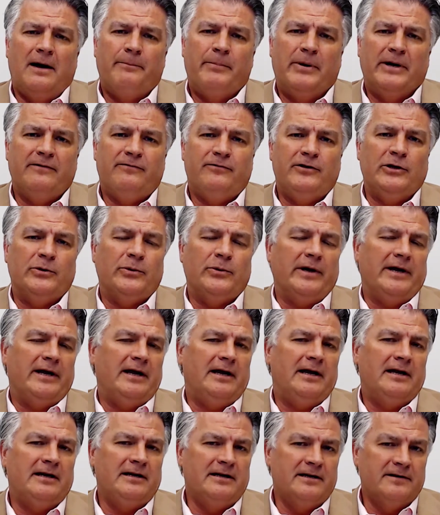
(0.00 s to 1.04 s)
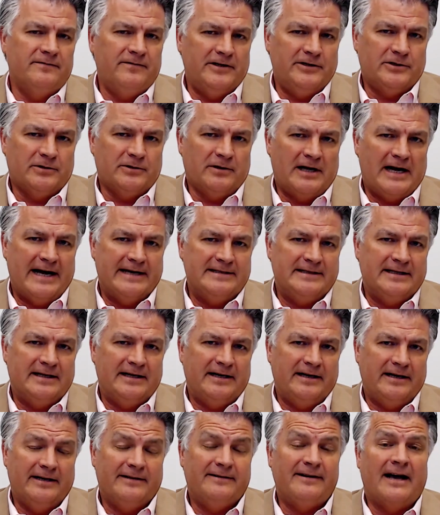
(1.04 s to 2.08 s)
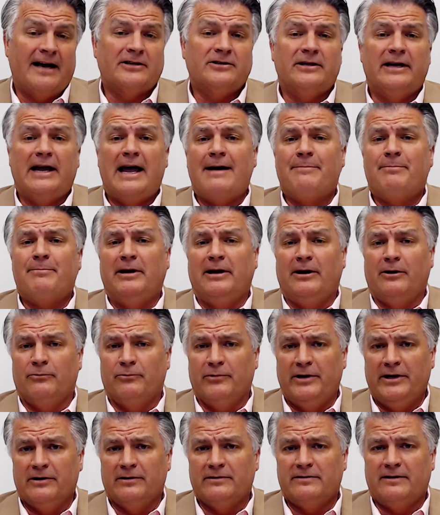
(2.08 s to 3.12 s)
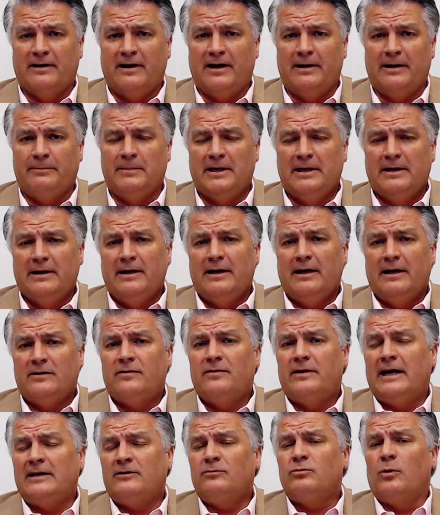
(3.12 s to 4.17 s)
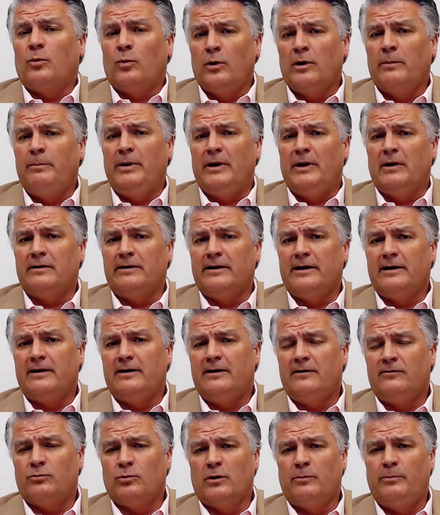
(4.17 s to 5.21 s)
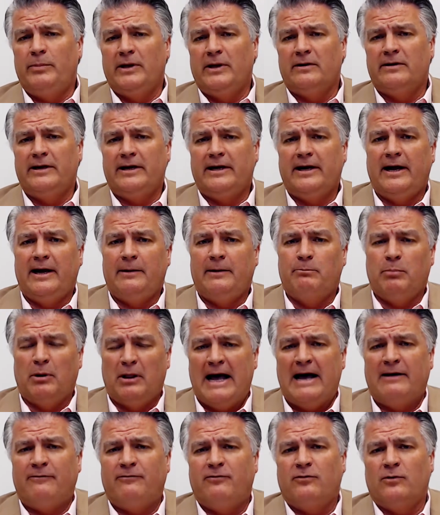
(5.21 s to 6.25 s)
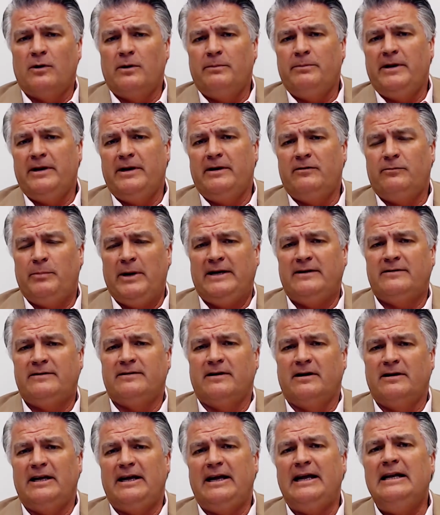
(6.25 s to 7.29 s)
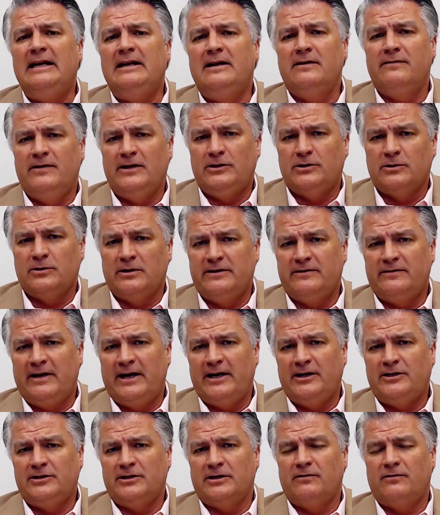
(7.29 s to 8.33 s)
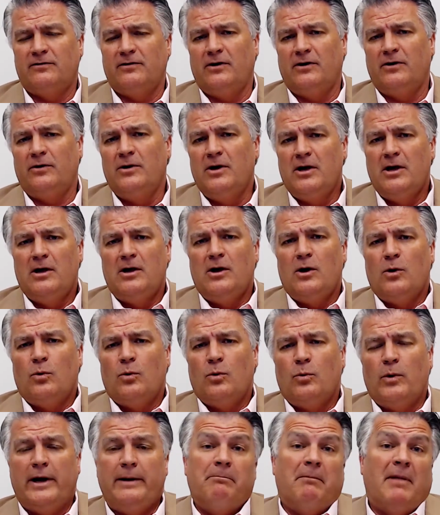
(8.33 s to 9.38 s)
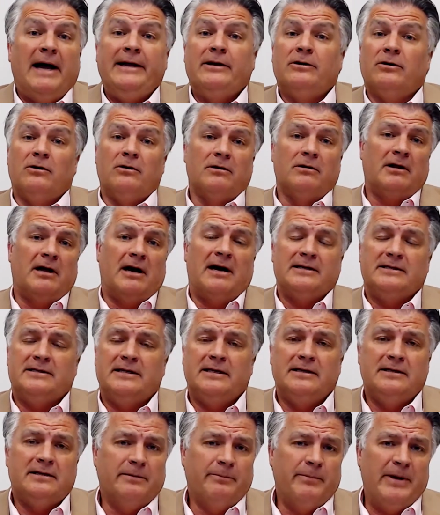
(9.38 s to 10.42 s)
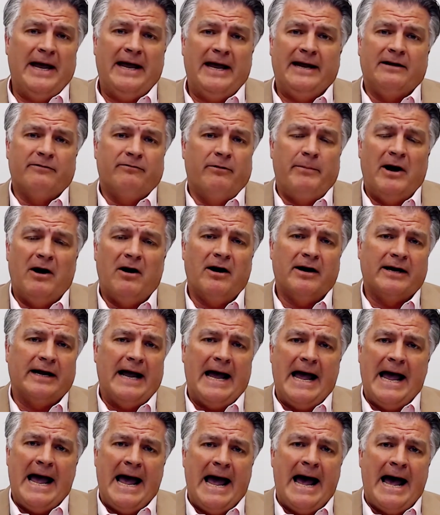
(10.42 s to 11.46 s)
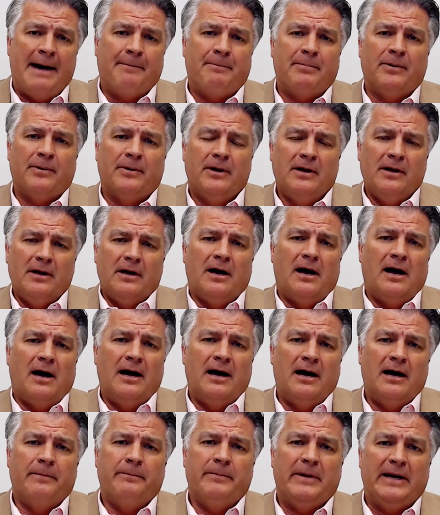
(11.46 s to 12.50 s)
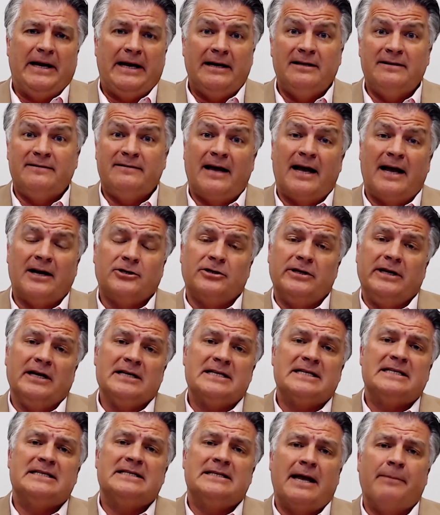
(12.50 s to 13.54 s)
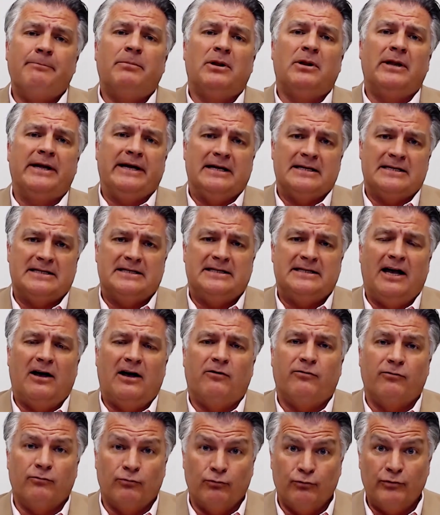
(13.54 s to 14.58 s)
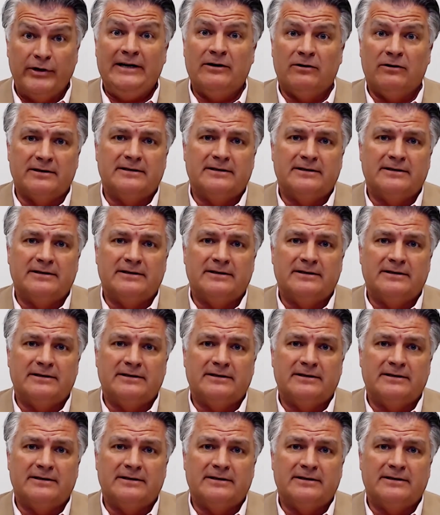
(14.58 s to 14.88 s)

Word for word: but if you individualize it, it's actually happening in real time. And so that's what we're building is we're building a platform that is based on individualization. So when Michael logs into the Bank of America app, um, it is actually assembling itself real